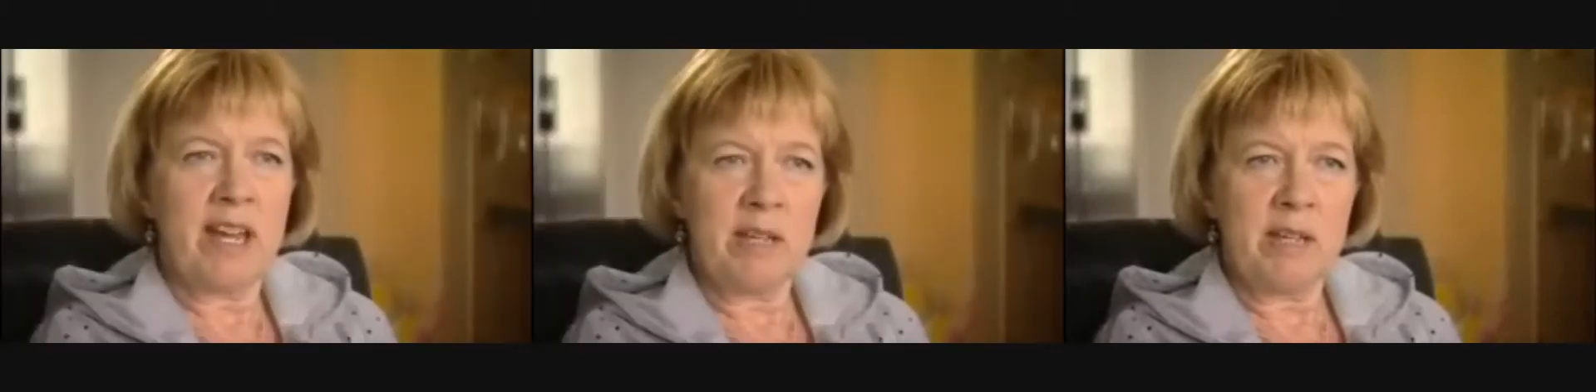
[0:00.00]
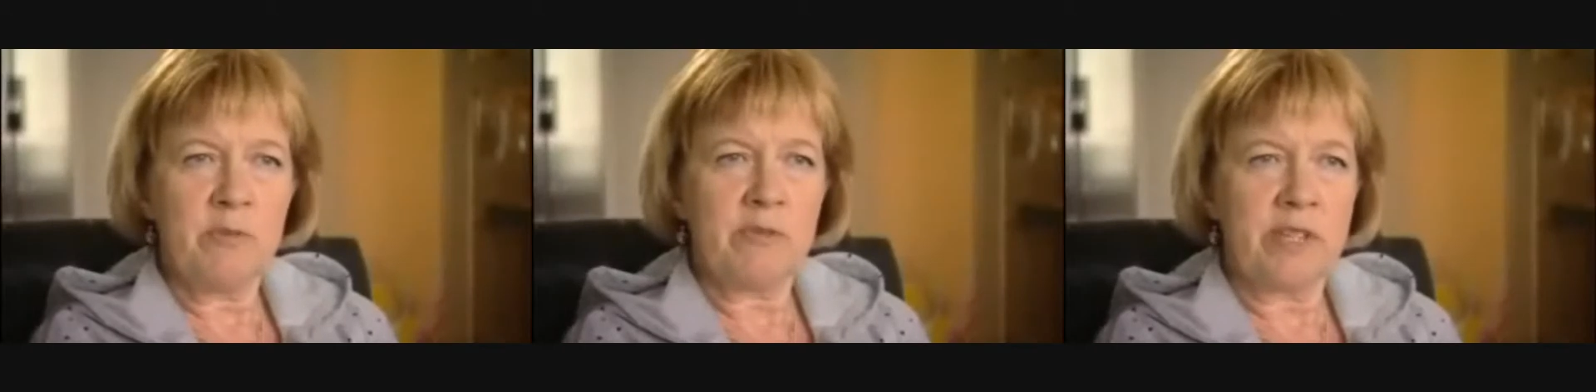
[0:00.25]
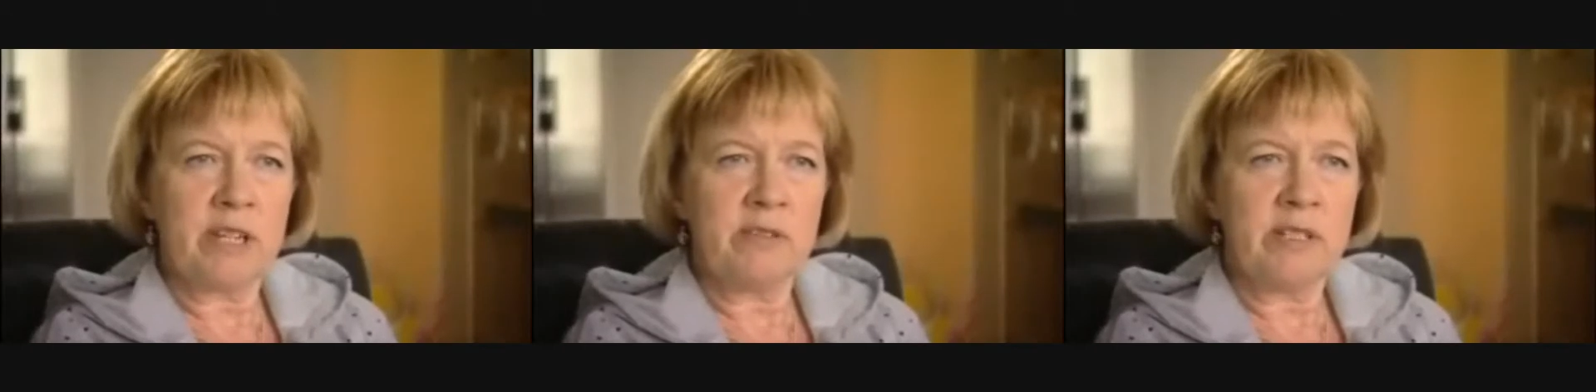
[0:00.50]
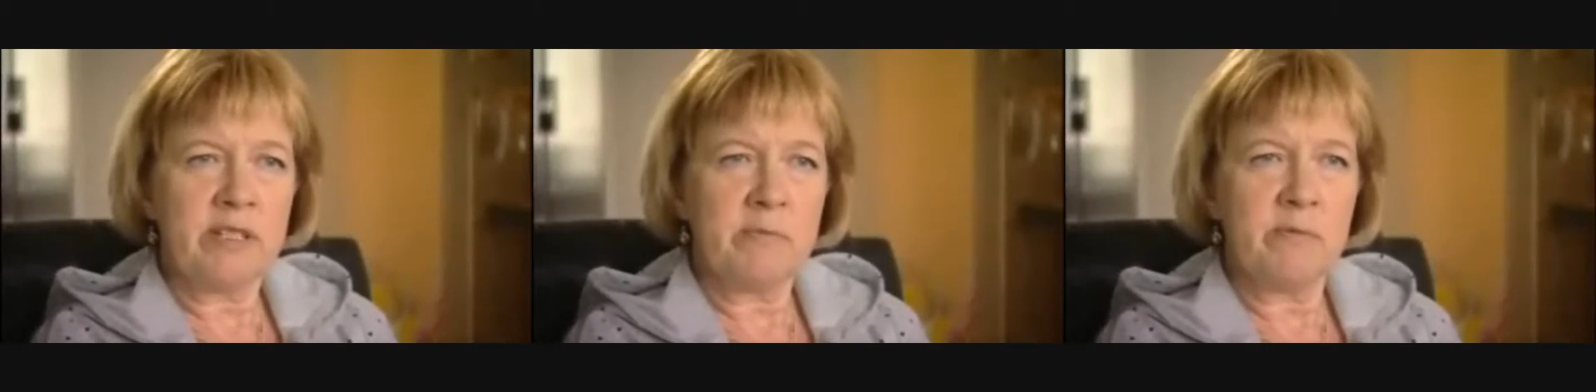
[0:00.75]
a
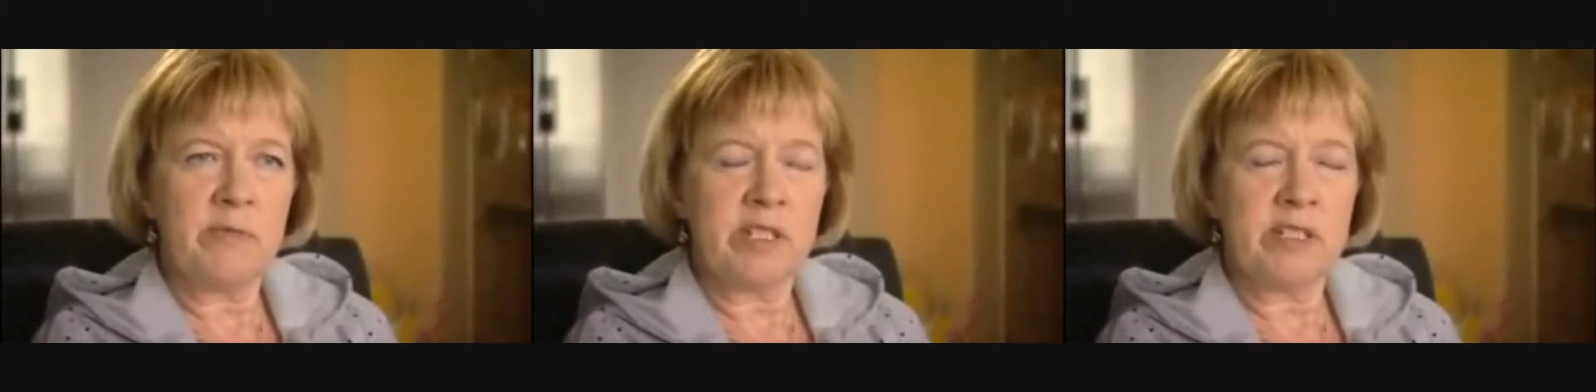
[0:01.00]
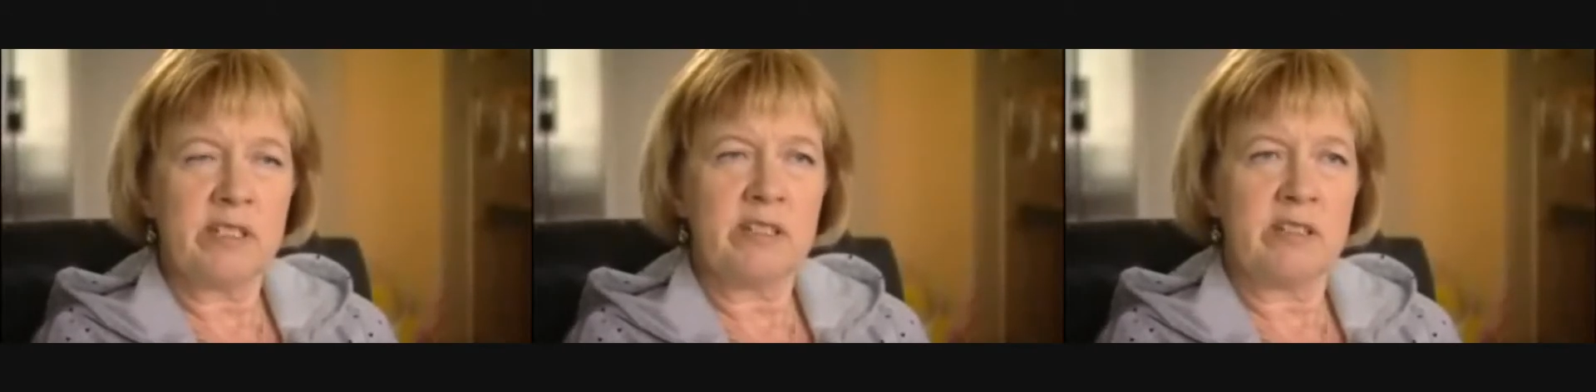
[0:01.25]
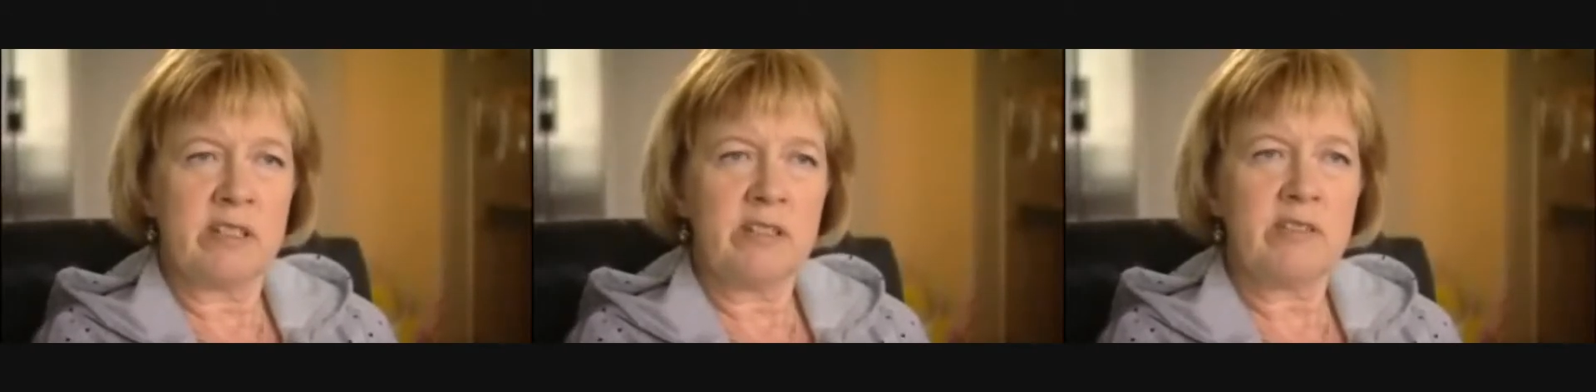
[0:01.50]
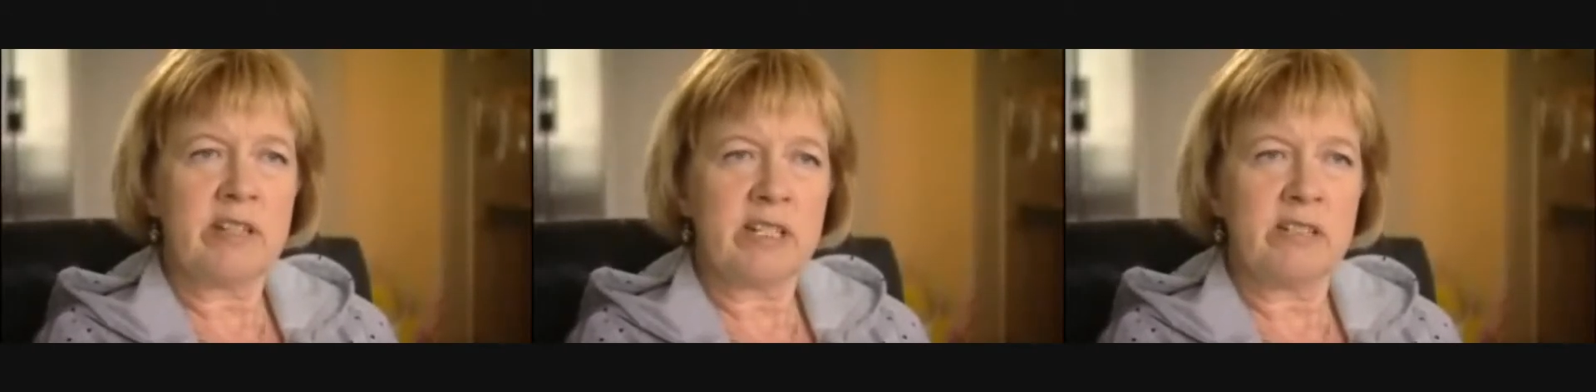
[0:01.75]
hypothyroidism, which is an
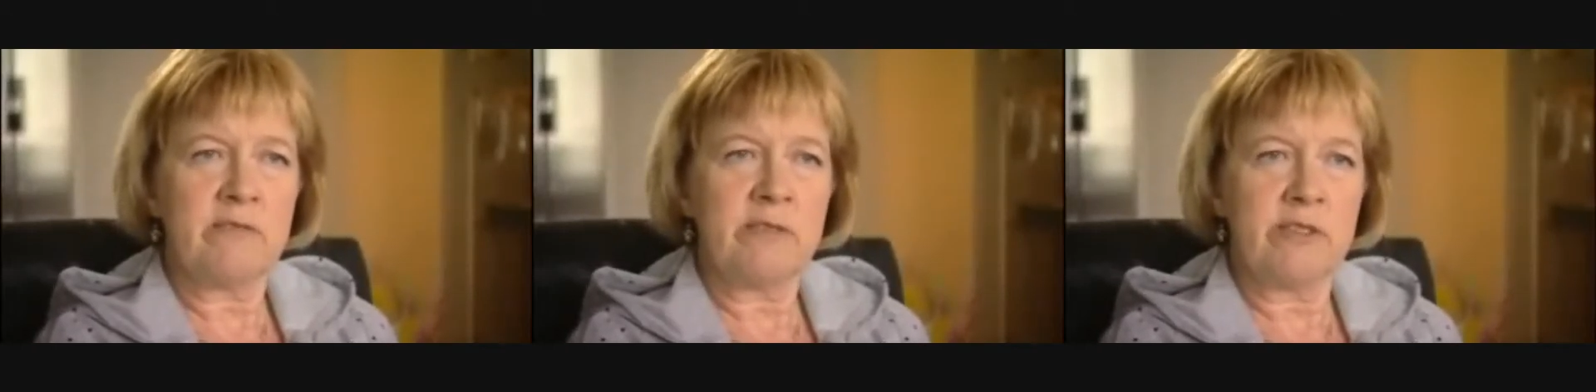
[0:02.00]
underactive